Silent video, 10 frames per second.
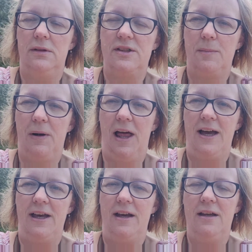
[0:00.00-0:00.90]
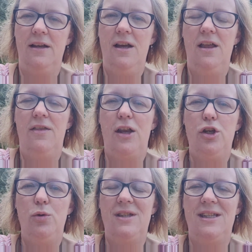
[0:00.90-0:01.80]
supplier, then
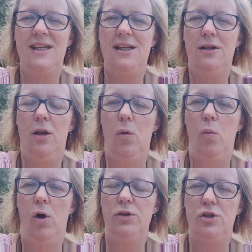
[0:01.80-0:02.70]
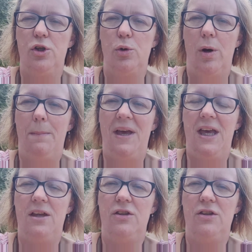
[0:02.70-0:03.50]
you still want to appear,